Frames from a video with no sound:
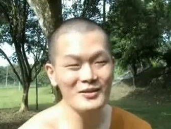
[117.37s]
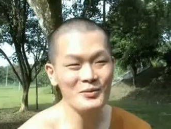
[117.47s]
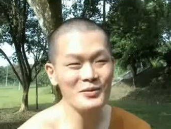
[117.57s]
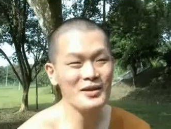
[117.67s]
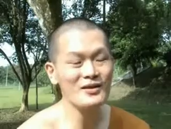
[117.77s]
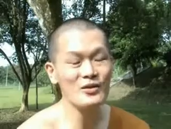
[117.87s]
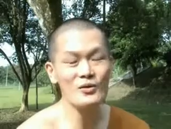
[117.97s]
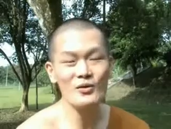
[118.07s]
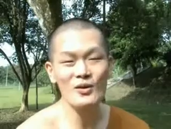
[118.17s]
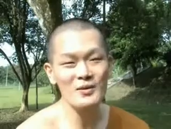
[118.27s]
Buddha is
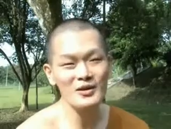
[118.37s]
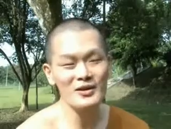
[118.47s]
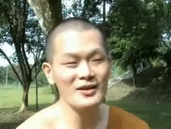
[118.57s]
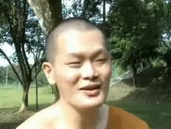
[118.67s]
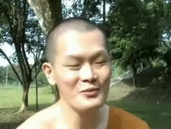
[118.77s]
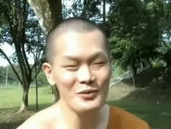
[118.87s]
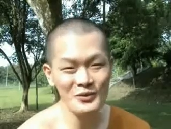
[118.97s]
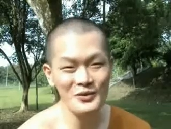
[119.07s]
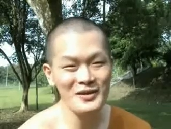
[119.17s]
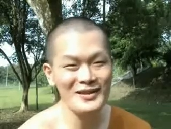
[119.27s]
so compassionate, he
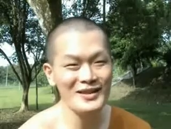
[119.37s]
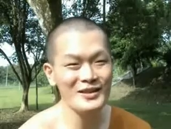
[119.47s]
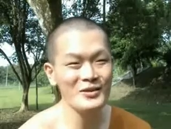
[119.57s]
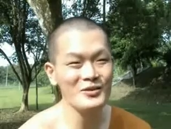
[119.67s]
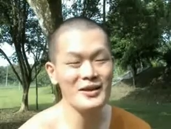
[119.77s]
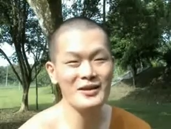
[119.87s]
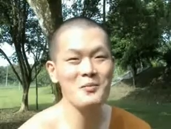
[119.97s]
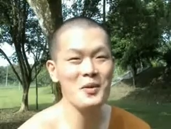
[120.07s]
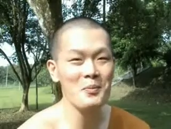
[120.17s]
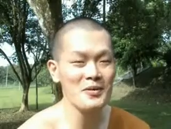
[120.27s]
won't do this thing to
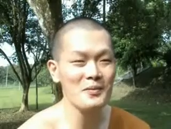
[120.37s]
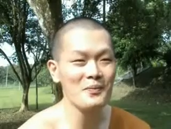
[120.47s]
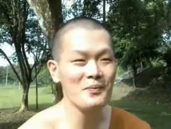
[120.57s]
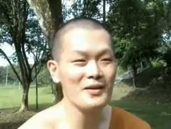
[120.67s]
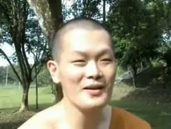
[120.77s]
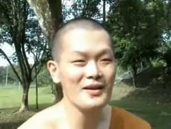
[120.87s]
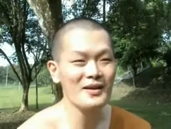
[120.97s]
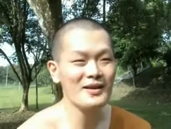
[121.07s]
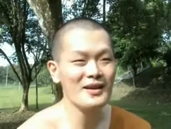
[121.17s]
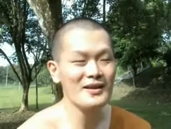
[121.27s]
threaten people.
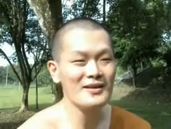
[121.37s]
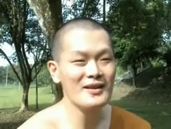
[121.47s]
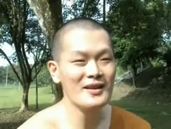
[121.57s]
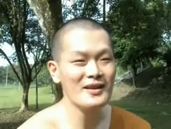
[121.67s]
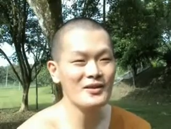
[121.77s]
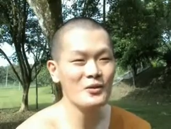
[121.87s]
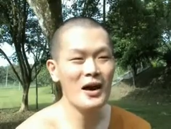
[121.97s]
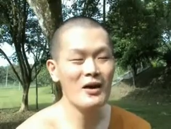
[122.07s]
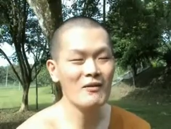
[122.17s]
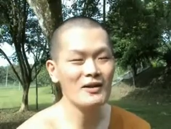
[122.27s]
Then you say, so
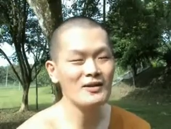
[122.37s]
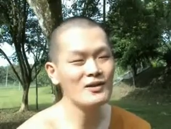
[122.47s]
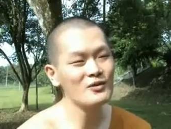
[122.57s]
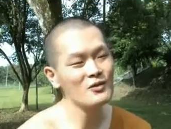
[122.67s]
how? Ah? I said,